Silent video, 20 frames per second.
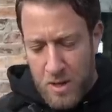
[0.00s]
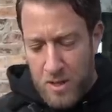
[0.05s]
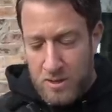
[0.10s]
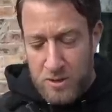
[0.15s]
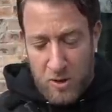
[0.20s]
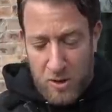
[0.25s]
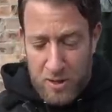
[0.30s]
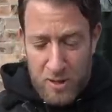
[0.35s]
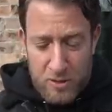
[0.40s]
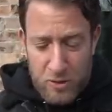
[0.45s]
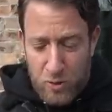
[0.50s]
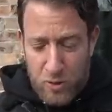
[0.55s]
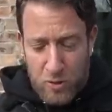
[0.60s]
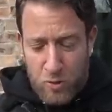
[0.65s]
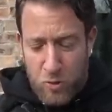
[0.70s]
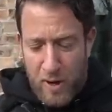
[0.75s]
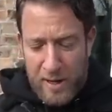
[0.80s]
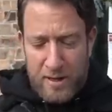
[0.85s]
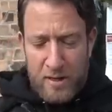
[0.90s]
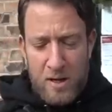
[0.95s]
So I'm going to do a
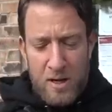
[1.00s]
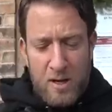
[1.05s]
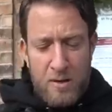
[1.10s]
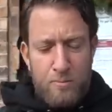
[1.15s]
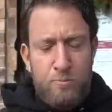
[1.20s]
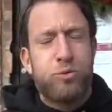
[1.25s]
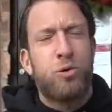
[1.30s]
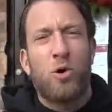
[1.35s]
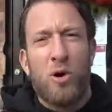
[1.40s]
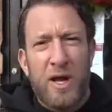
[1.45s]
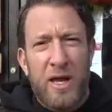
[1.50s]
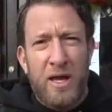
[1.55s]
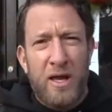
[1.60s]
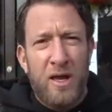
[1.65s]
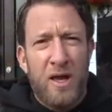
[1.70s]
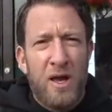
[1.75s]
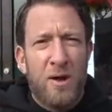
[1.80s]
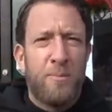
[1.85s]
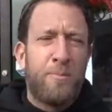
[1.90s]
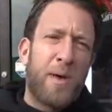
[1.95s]
quick
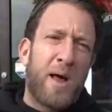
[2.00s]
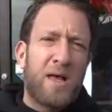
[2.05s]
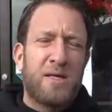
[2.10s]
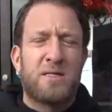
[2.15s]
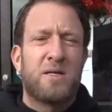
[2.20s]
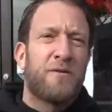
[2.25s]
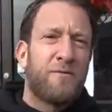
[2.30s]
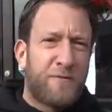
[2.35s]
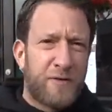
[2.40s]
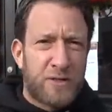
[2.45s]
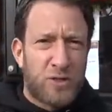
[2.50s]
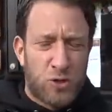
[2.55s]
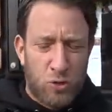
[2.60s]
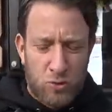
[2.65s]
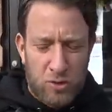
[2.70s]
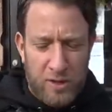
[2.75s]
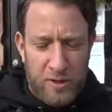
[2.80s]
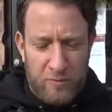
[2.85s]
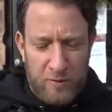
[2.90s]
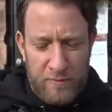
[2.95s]
pre-pasta
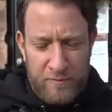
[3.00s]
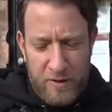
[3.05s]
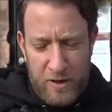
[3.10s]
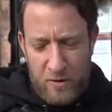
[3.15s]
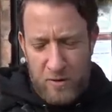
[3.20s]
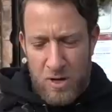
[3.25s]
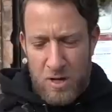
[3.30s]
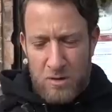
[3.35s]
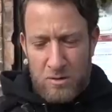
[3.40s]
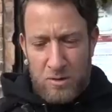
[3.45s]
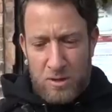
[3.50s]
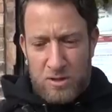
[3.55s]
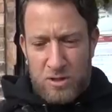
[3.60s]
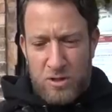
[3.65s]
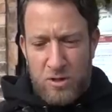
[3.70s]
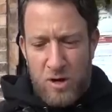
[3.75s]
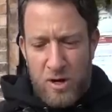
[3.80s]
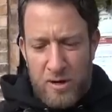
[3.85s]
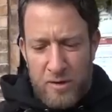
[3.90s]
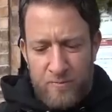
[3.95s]
fasuli review. Looks
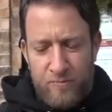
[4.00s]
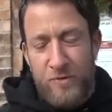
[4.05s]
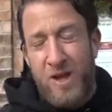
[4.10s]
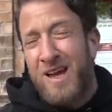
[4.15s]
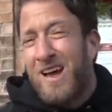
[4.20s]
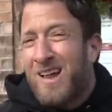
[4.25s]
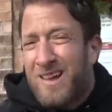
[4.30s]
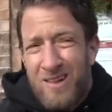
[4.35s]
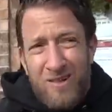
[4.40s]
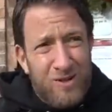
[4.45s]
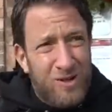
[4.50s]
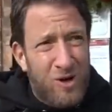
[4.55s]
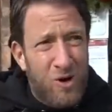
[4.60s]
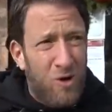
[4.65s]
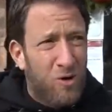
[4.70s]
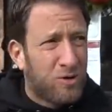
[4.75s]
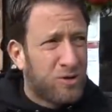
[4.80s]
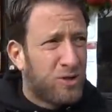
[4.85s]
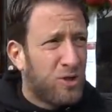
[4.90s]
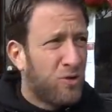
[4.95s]
good. And I got a little
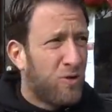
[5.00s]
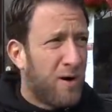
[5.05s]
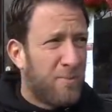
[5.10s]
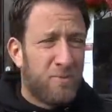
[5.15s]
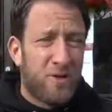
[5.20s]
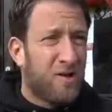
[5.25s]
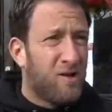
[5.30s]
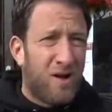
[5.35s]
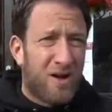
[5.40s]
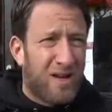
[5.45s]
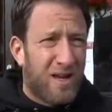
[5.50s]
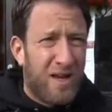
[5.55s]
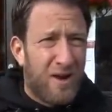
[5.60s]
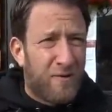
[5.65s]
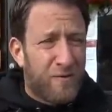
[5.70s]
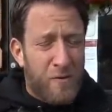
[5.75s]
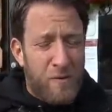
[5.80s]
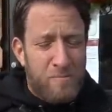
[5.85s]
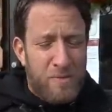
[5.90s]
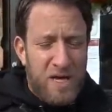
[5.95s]
cold, too. I'm, you're not going to
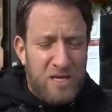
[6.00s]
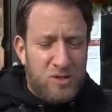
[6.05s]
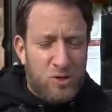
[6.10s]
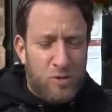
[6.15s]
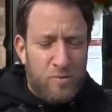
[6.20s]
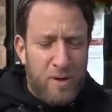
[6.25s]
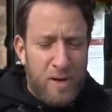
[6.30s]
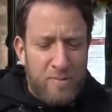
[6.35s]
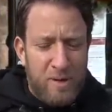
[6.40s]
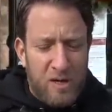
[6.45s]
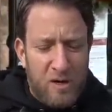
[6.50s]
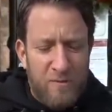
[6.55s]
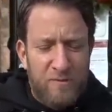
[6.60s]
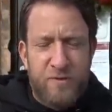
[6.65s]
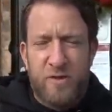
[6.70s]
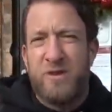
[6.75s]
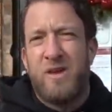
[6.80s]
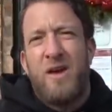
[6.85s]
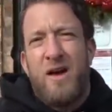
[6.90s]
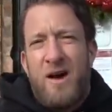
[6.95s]
hear from me, so it may be good
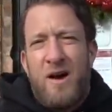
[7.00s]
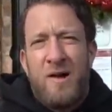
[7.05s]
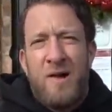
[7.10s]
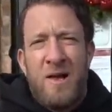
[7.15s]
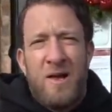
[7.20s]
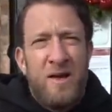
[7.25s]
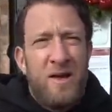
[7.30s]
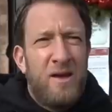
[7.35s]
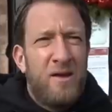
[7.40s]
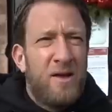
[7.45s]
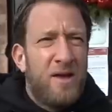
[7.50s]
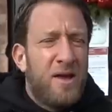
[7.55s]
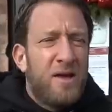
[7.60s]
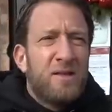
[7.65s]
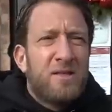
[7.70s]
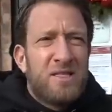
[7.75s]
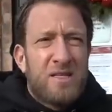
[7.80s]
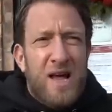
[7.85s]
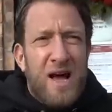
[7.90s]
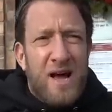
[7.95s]
for the uh,
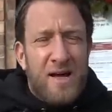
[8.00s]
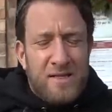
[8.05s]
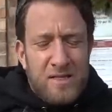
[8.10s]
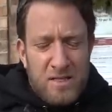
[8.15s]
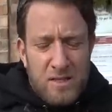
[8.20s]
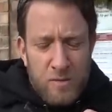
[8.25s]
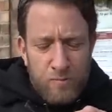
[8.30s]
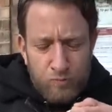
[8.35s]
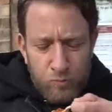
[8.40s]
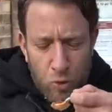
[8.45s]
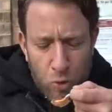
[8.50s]
insides.